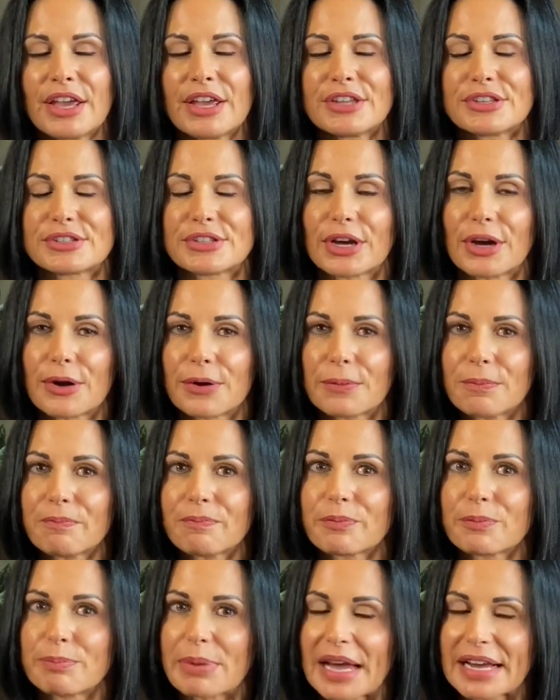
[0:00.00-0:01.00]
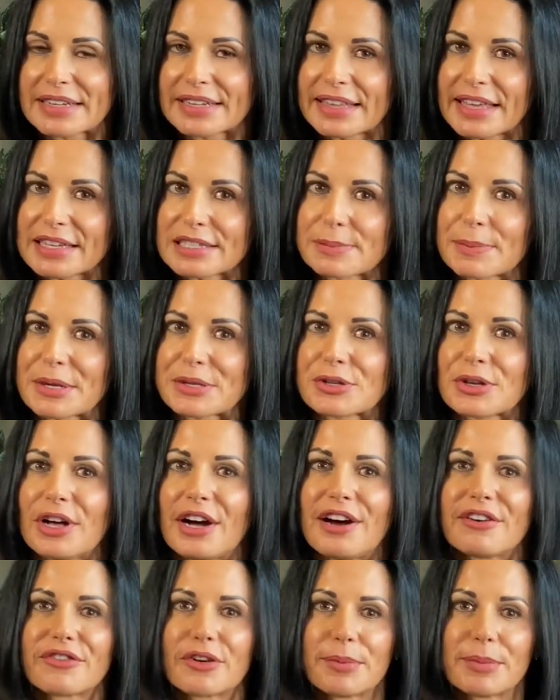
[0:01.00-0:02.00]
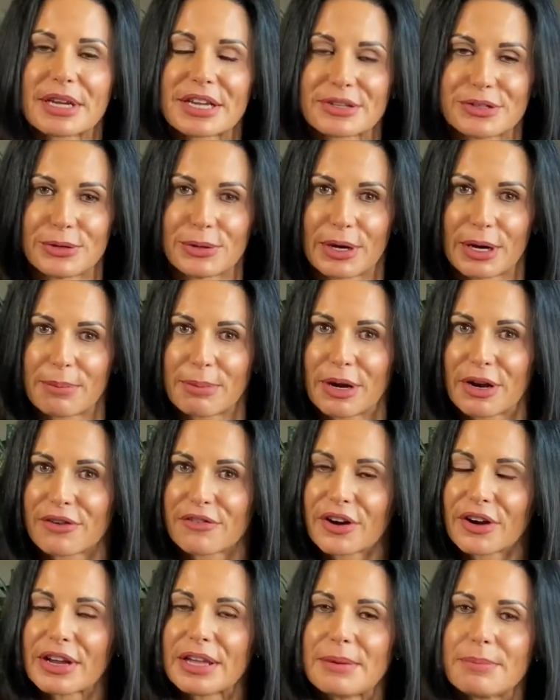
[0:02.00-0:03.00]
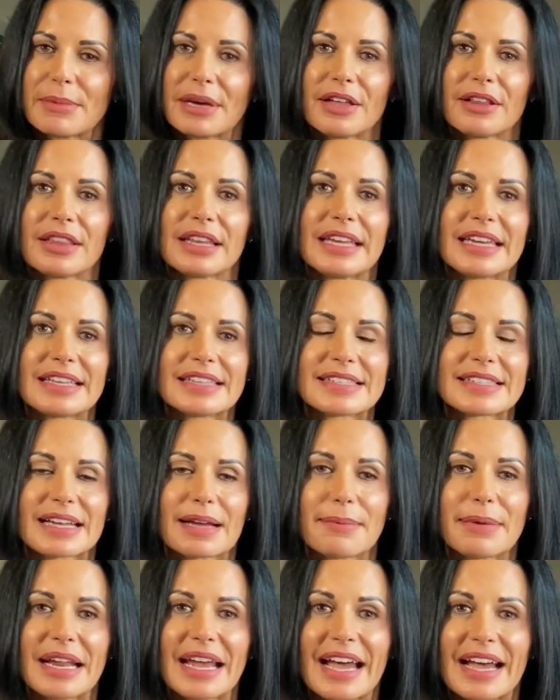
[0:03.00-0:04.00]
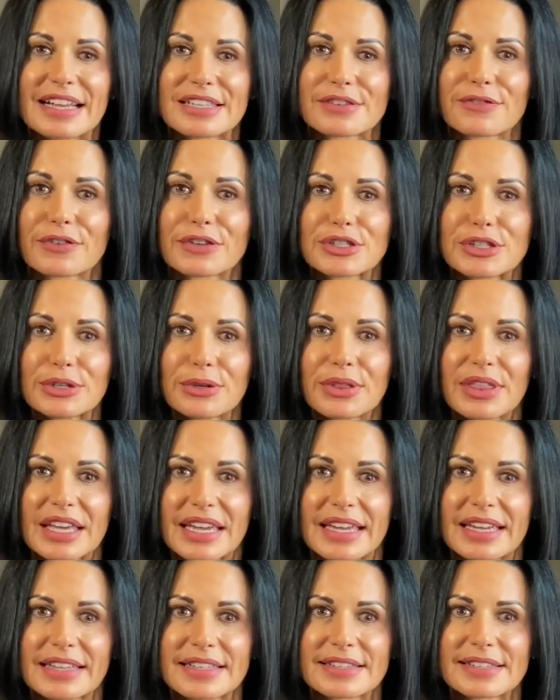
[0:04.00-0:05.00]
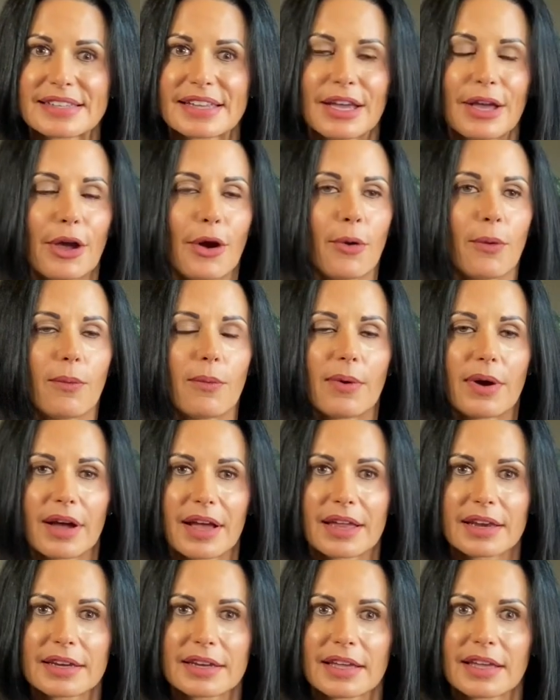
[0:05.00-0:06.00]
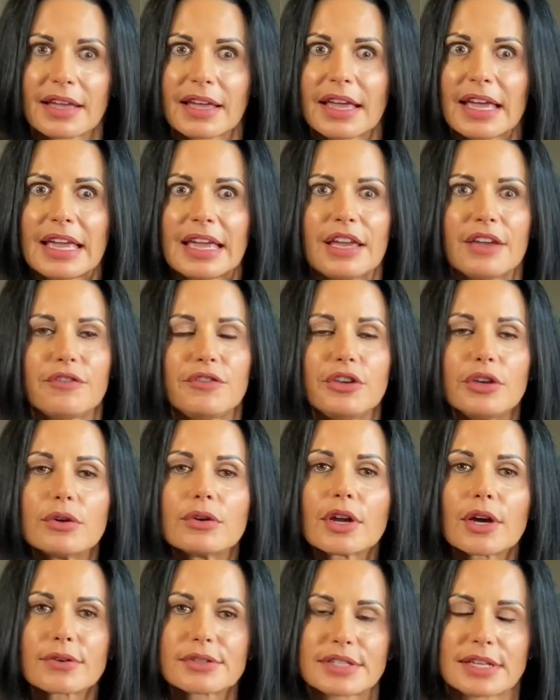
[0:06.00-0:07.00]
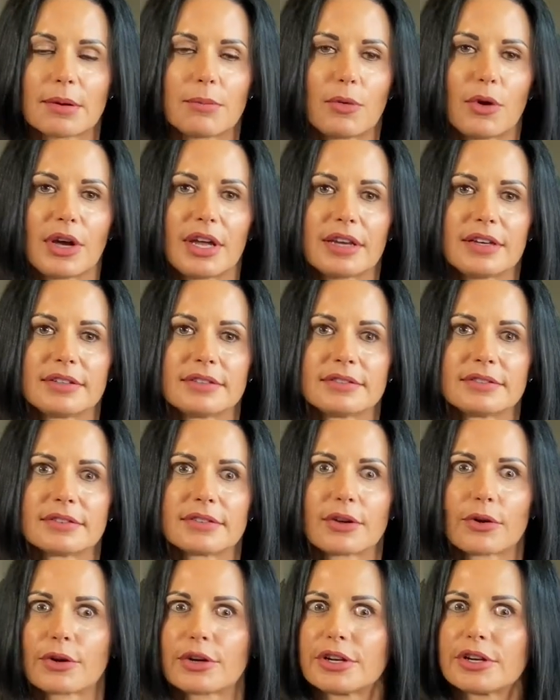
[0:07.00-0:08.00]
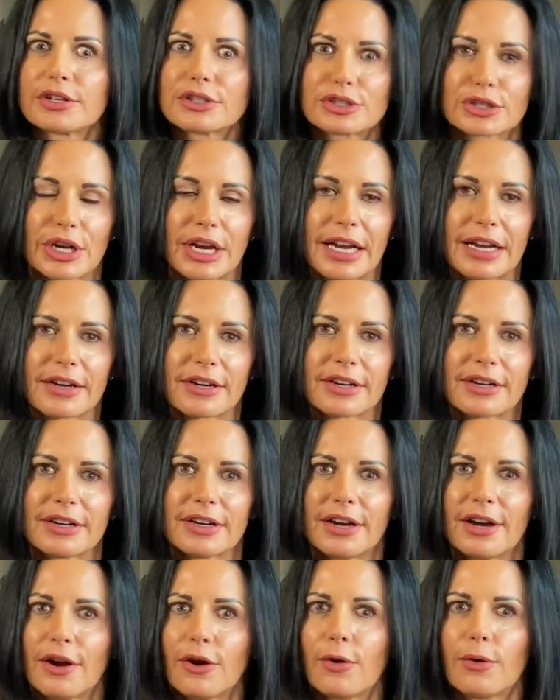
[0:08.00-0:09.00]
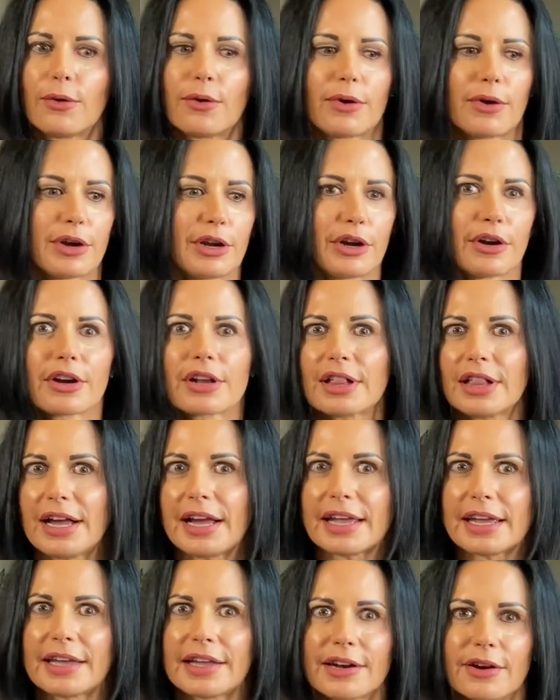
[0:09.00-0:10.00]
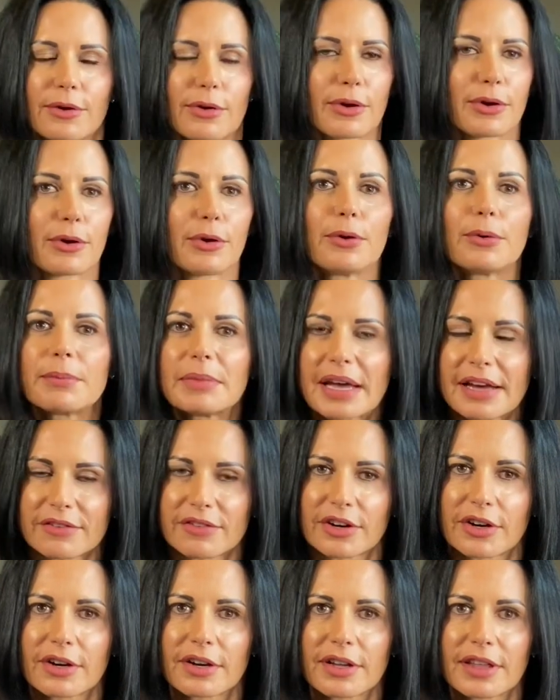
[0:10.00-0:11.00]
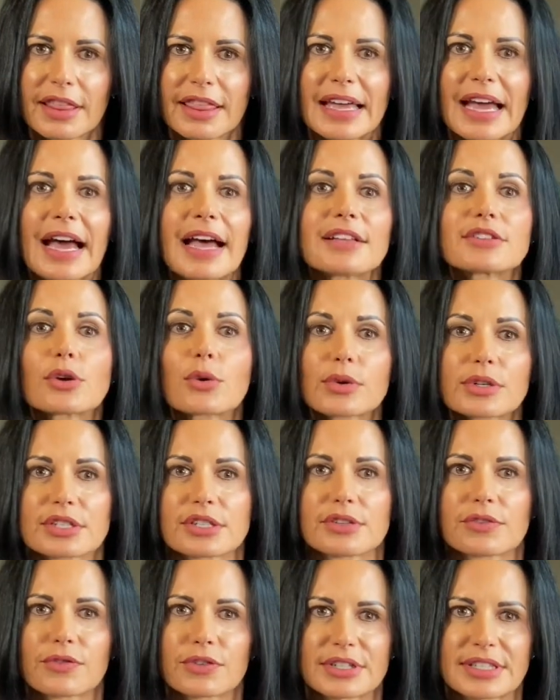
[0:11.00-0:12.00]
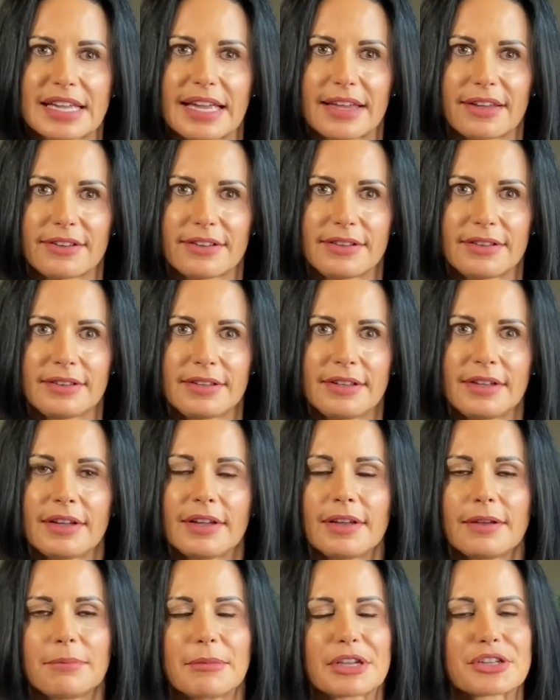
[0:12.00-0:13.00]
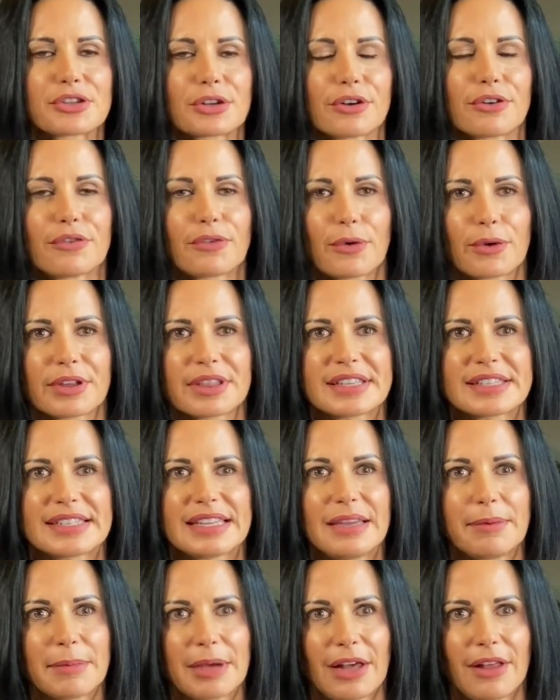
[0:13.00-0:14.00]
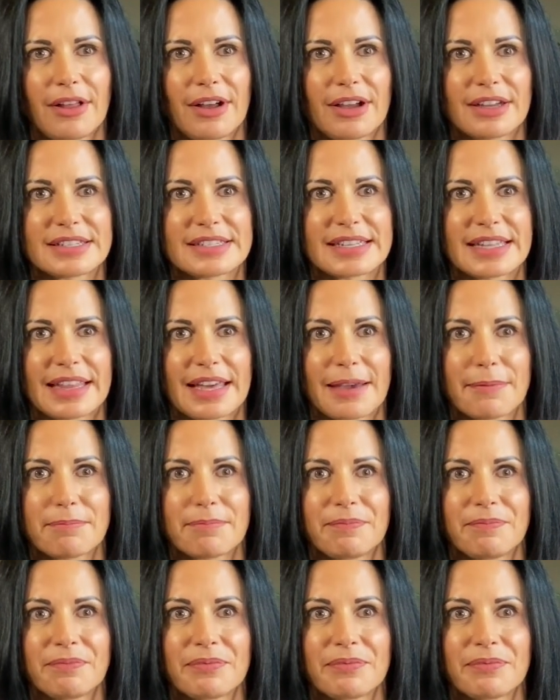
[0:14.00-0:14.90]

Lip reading: So back to that special offer, because you are part of our email list, I'm going to ask for two things. One, if you know someone or your trainer or your client or whomever that has horses for sale, make sure to forward this email on to them.